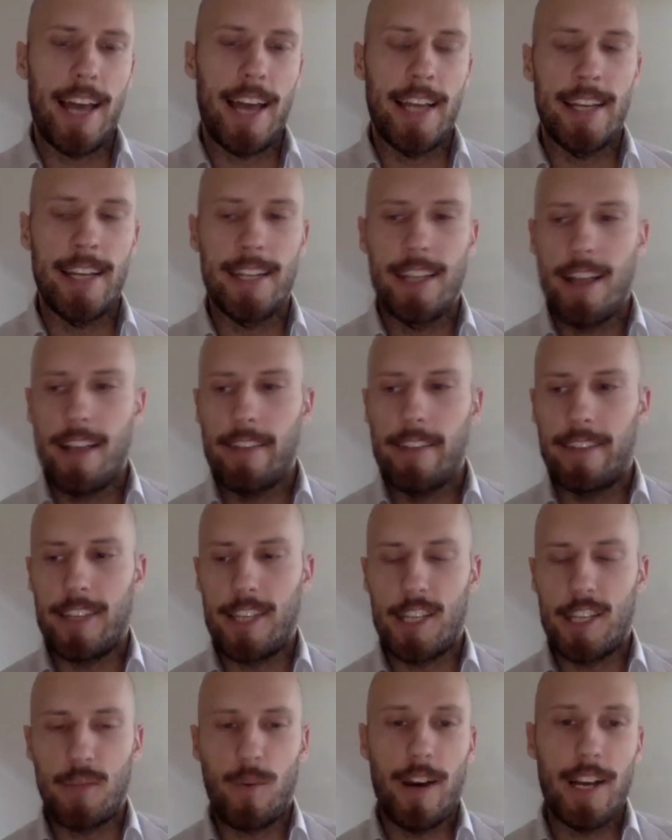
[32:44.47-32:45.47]
And this
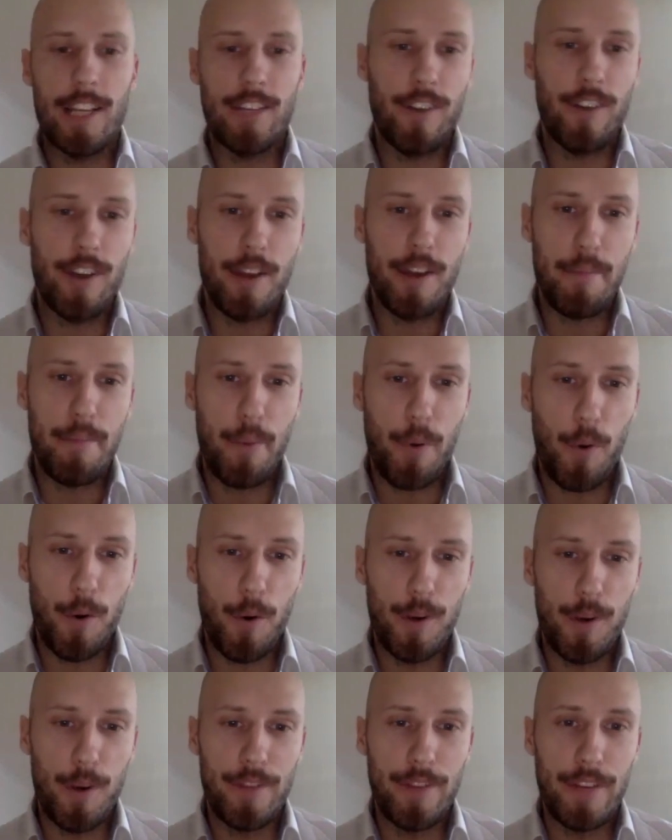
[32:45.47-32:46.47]
is why it's very
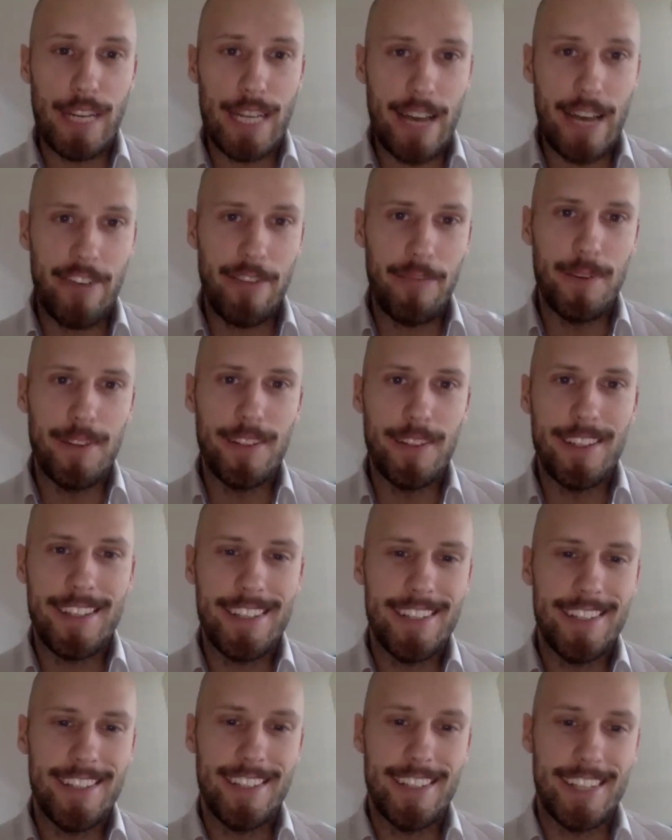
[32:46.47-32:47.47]
important for
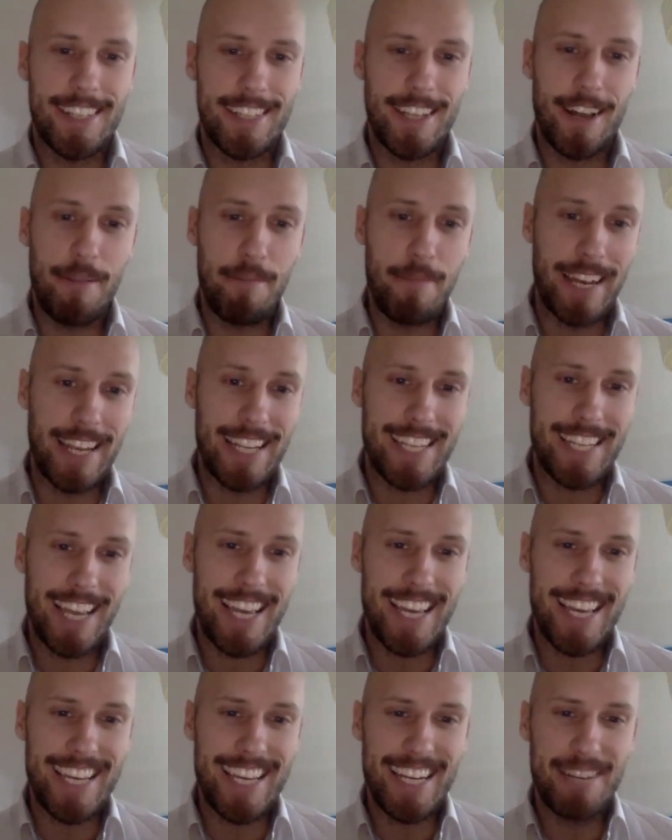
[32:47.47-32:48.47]
governments to start
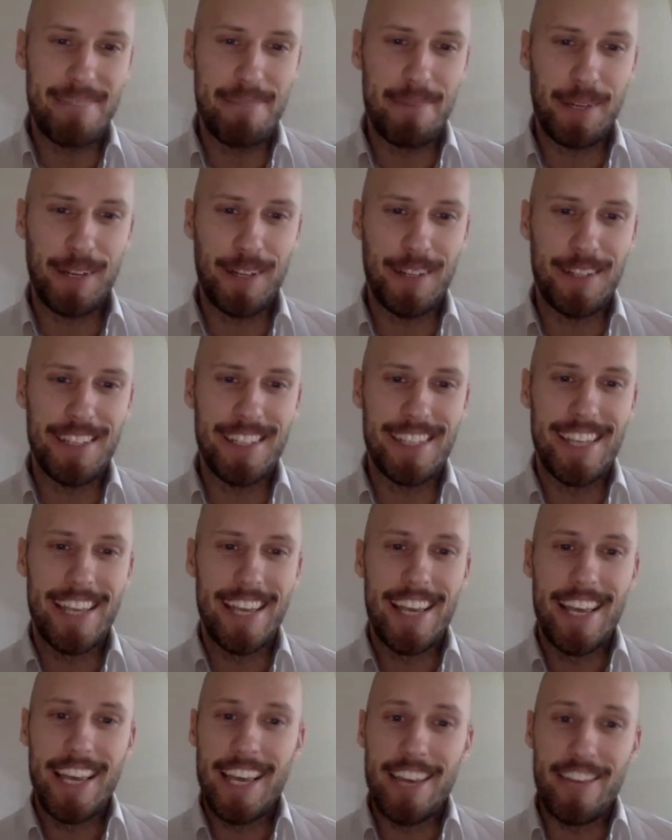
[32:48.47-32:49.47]
meditating, because
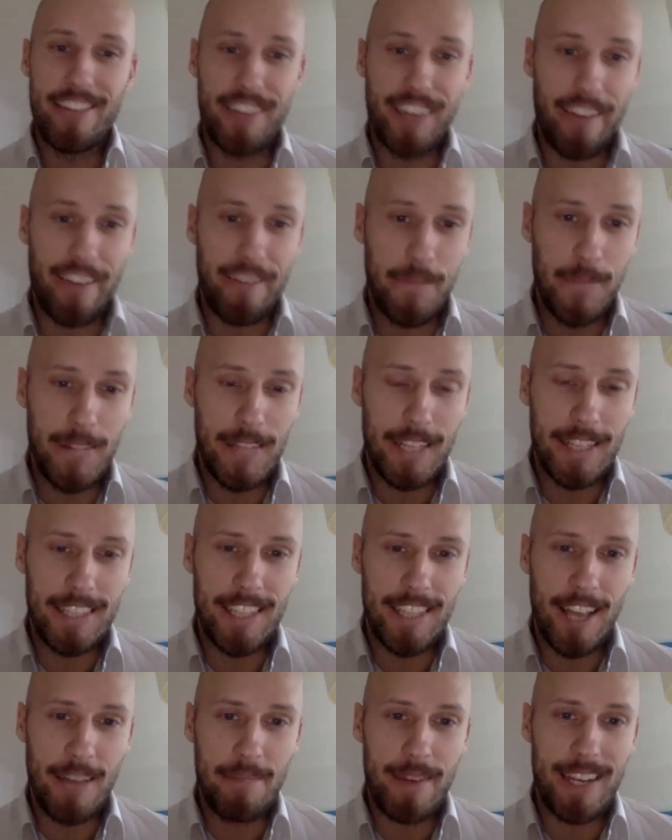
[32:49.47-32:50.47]
if governments can
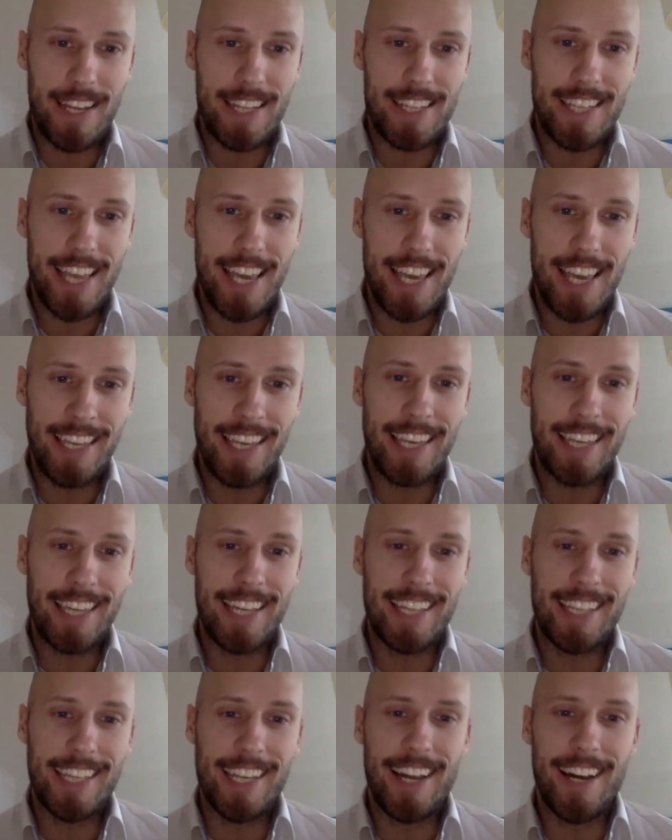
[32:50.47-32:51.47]
start meditating and get
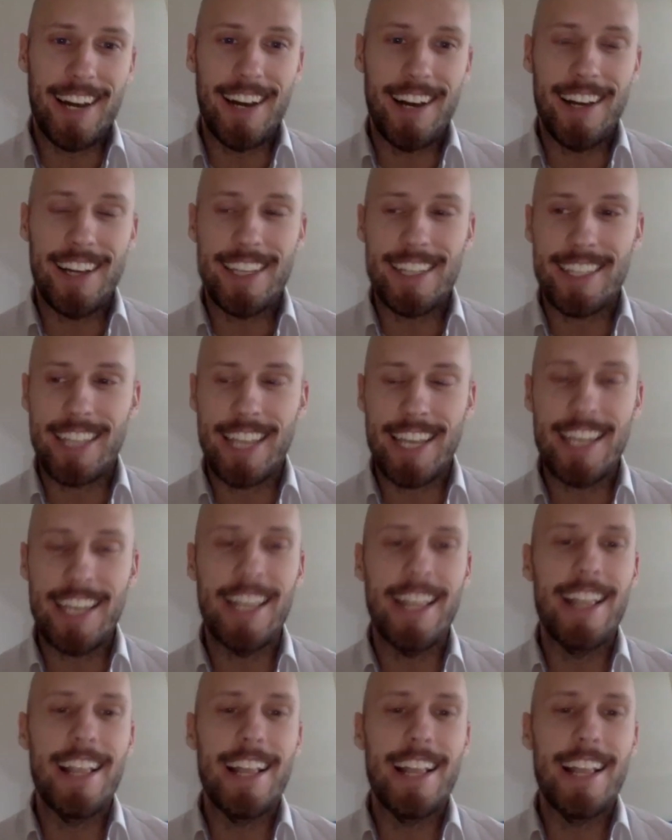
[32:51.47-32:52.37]
into that higher state,